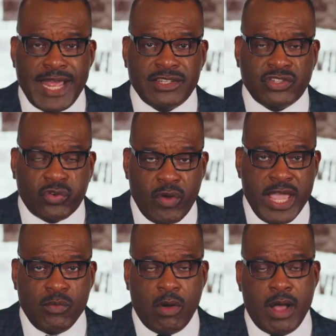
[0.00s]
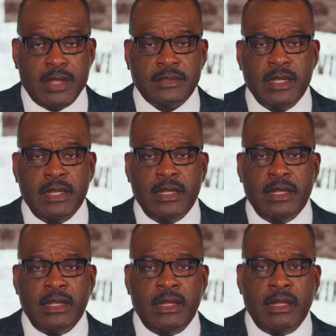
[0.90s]
tree was
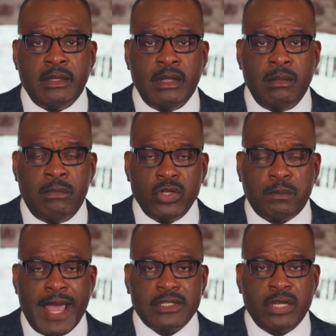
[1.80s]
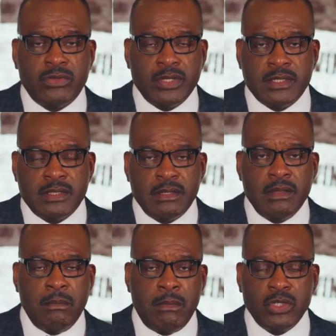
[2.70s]
most black churches,
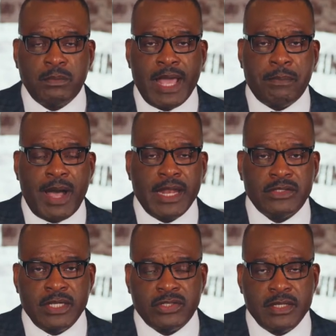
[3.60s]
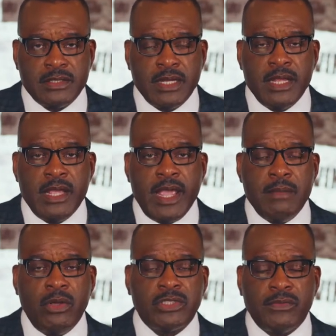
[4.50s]
most black politicians, and
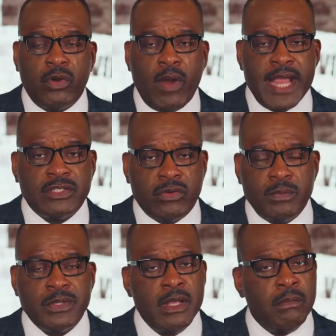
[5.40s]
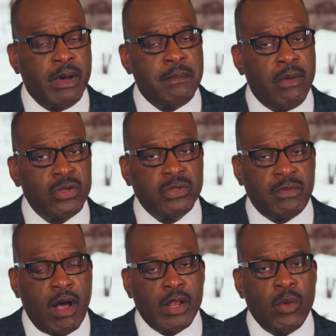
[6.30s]
most civil rights groups. But most of
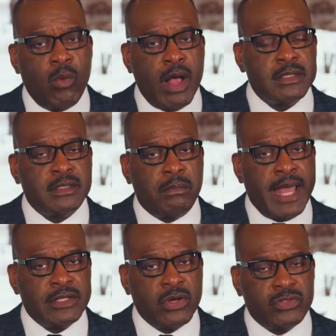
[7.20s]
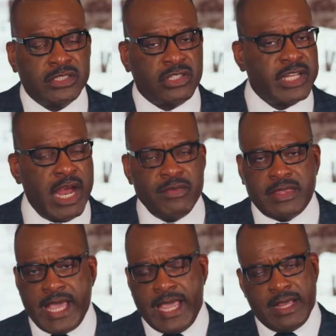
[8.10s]
all, it was the black churches, because
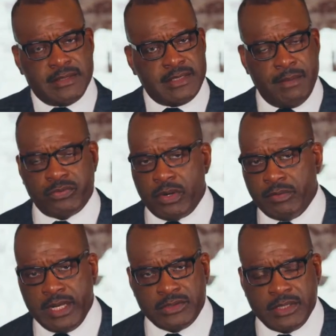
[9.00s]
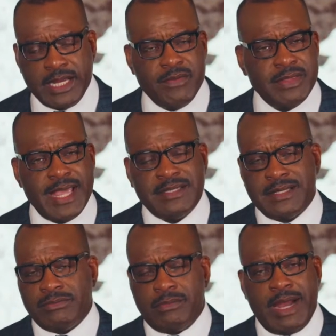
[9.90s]
everything stems from religion. Everything
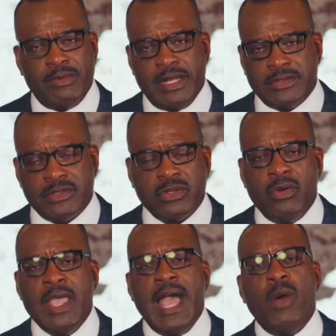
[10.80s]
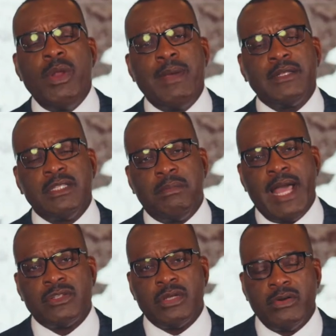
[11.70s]
stems from our religion. So I went back to the
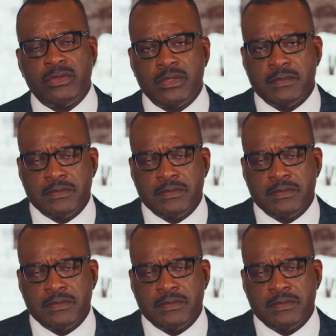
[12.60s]
black church,